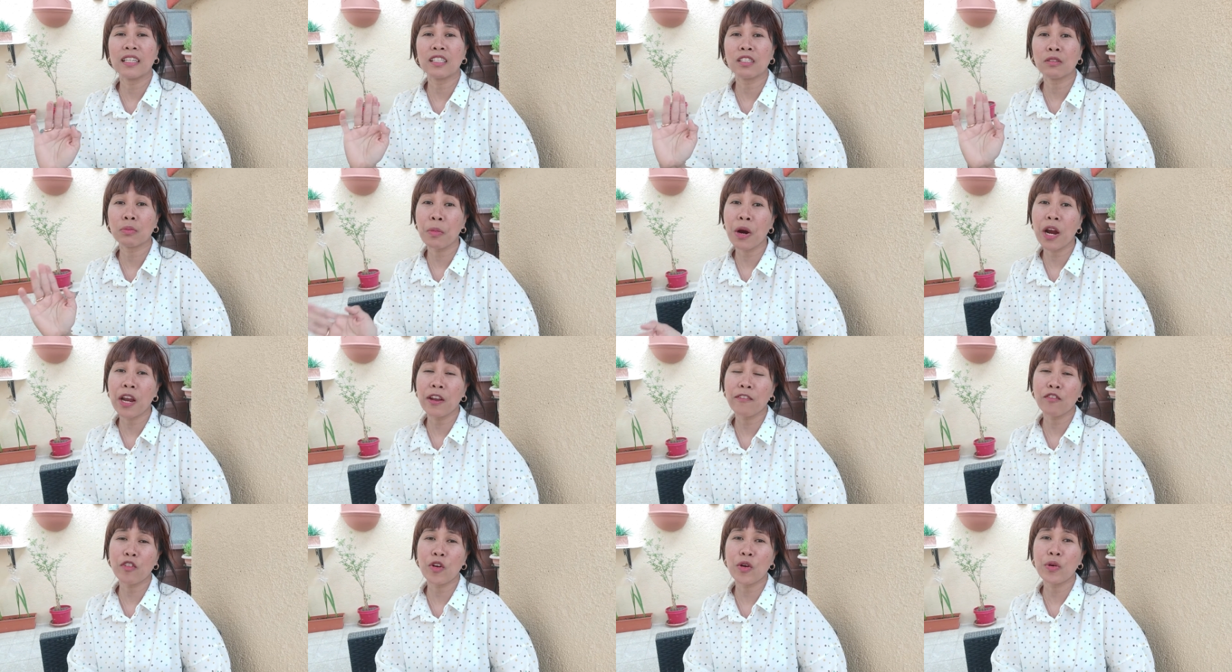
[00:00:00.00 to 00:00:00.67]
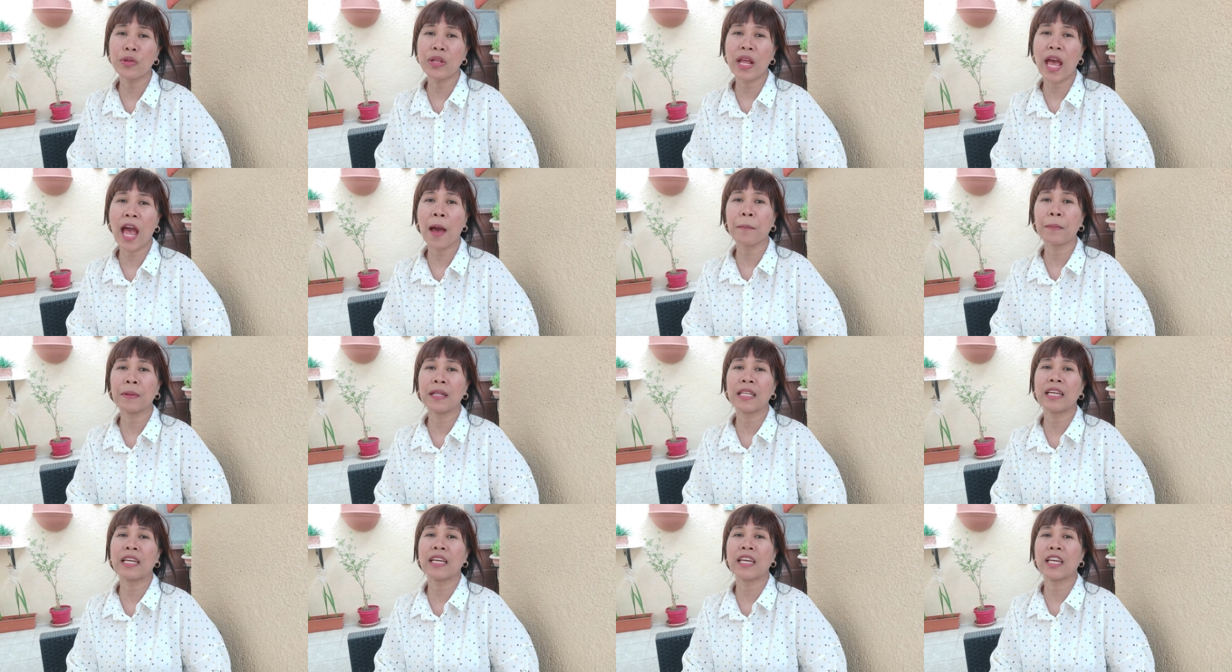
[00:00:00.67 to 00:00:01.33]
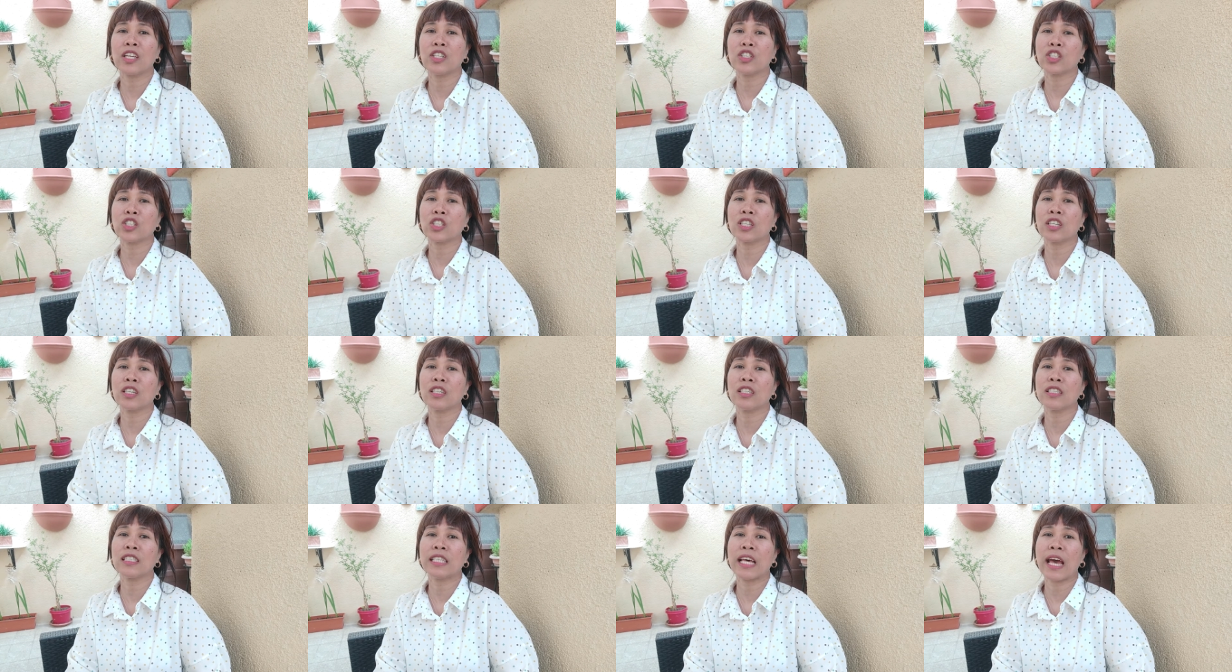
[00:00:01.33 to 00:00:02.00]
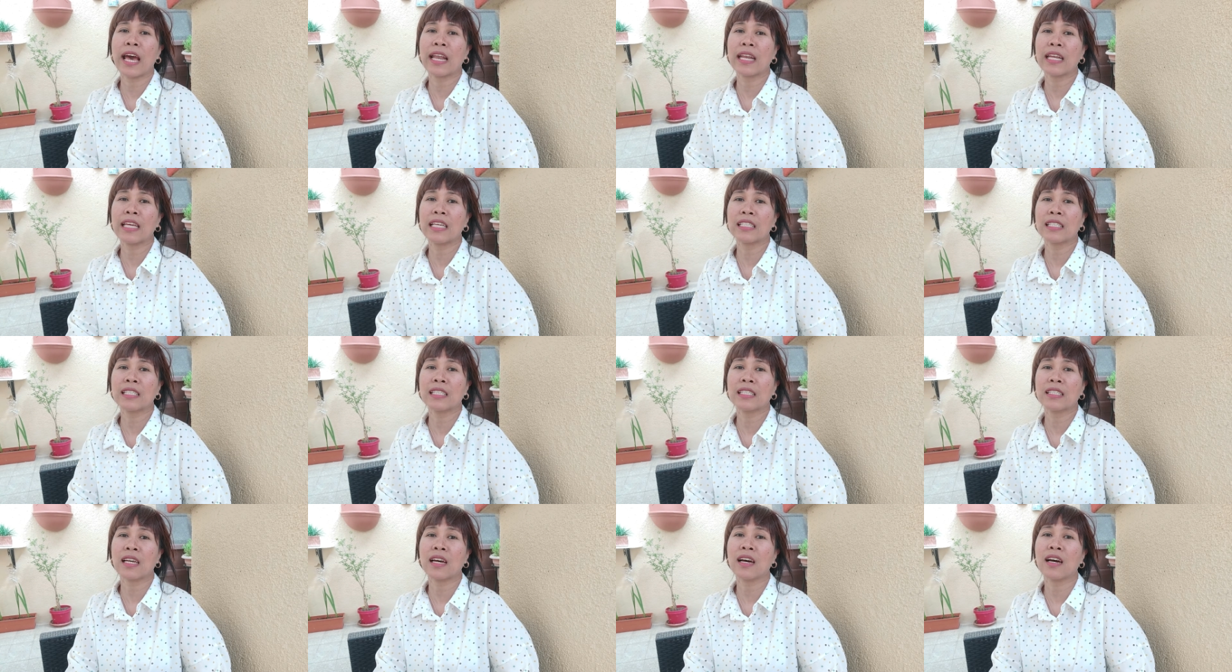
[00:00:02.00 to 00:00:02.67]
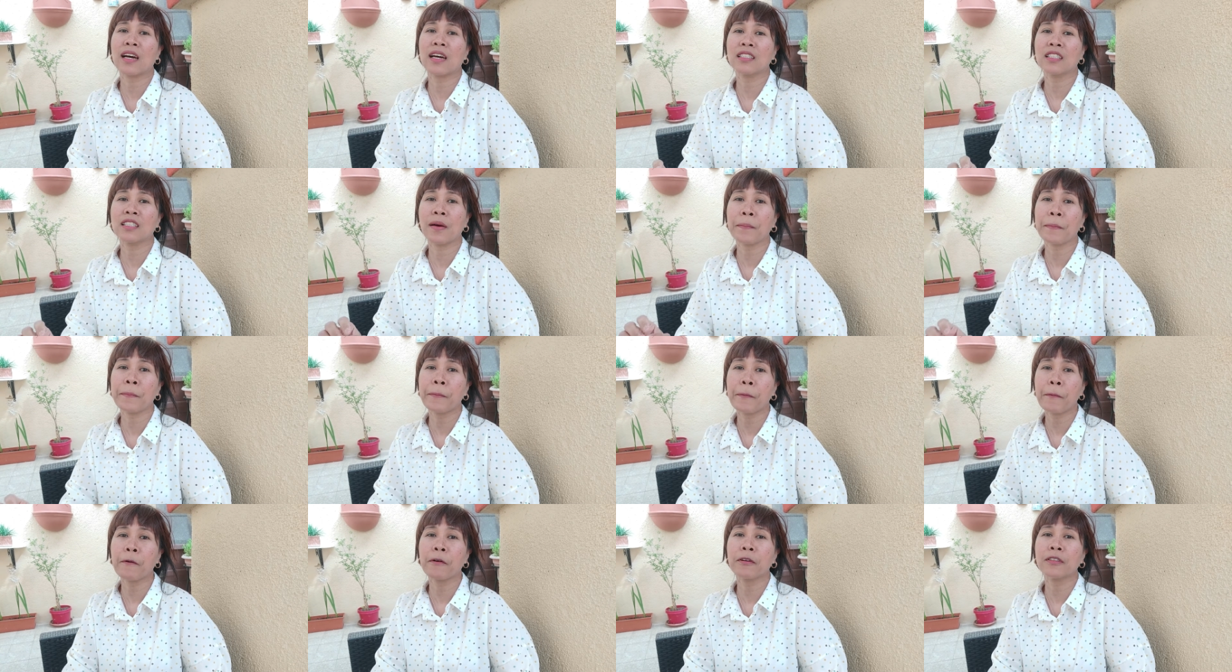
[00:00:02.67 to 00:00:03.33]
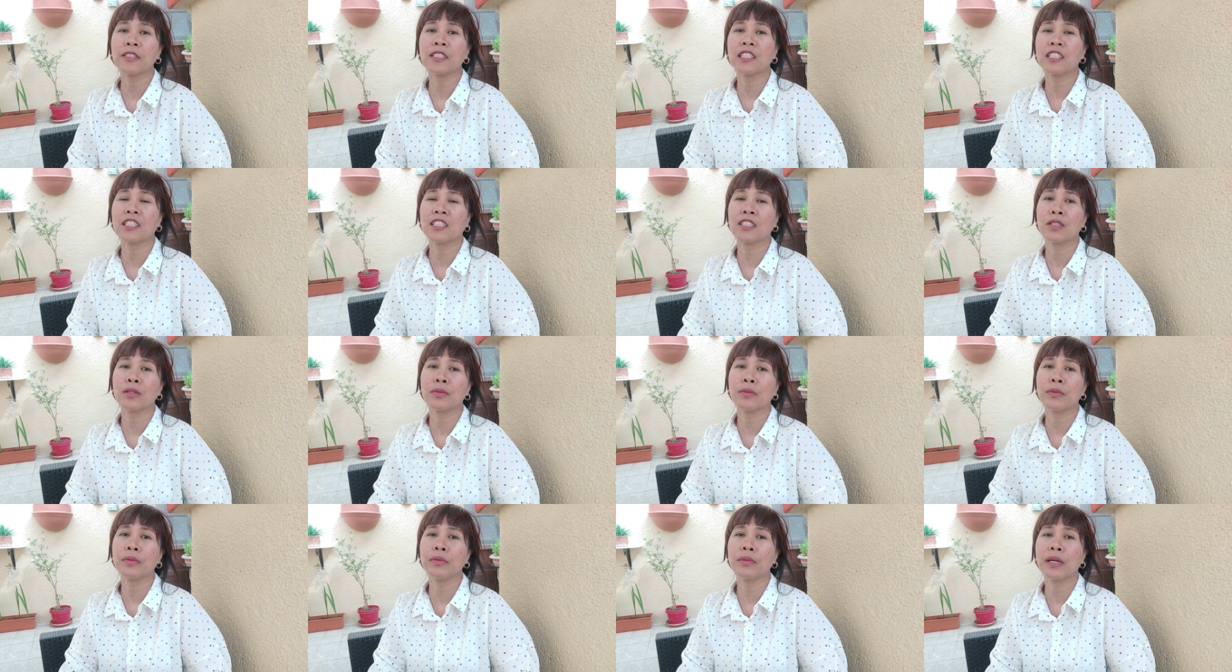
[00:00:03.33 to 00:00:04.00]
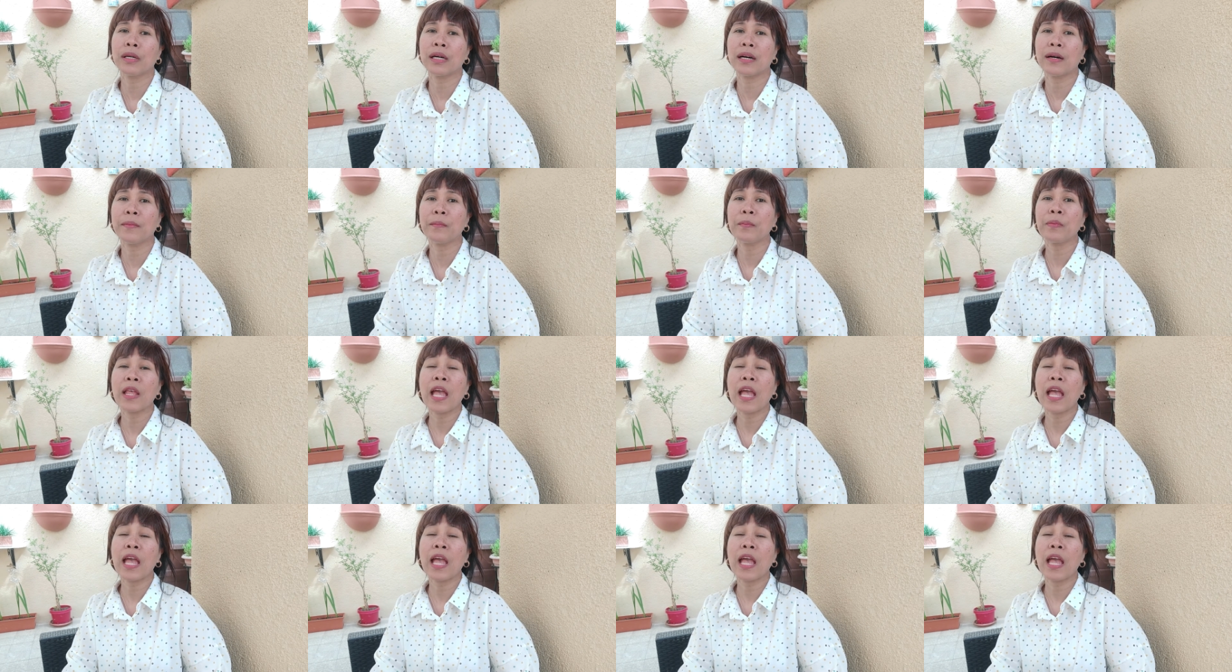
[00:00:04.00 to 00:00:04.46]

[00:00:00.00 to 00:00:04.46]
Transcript: smartphone application that is uh, supposed to uh,